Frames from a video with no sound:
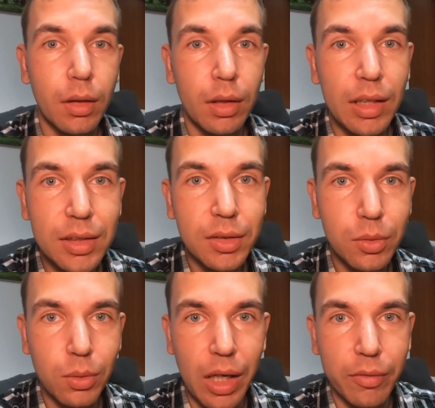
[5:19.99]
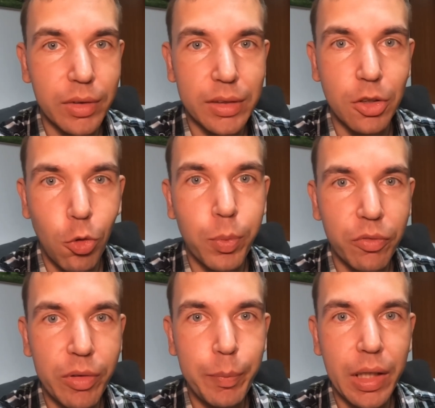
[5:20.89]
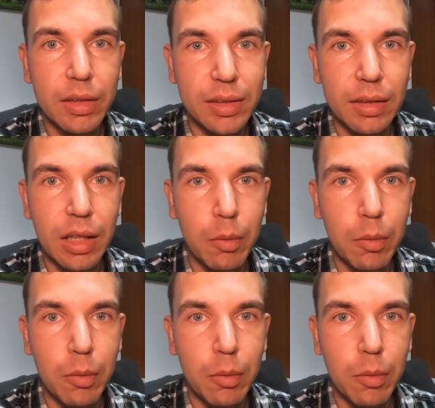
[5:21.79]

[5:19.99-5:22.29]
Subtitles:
needs to have this OpenVPN set